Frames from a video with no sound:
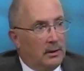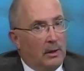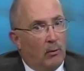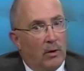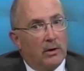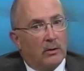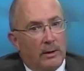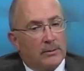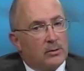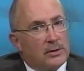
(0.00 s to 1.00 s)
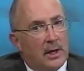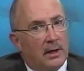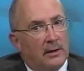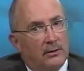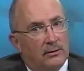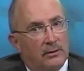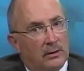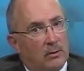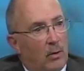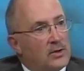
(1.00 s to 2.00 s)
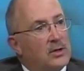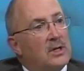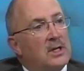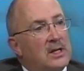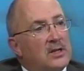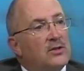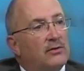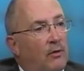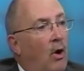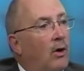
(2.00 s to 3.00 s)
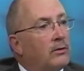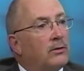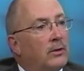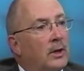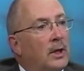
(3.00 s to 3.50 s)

And one of the grips was that it's, it wasn't his fault.